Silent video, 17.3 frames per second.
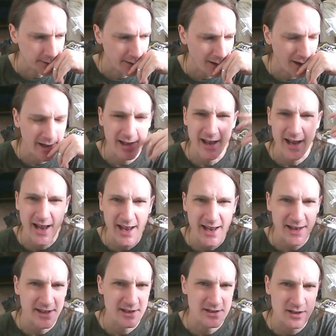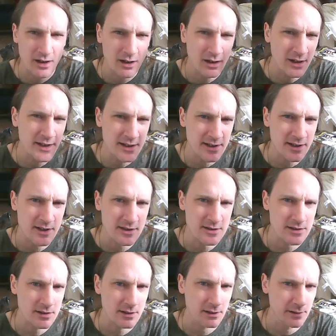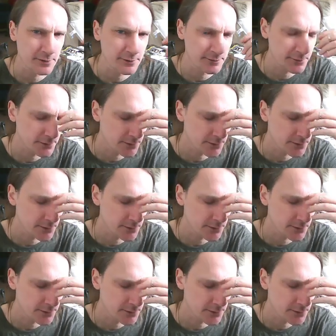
I hate hiding stuff.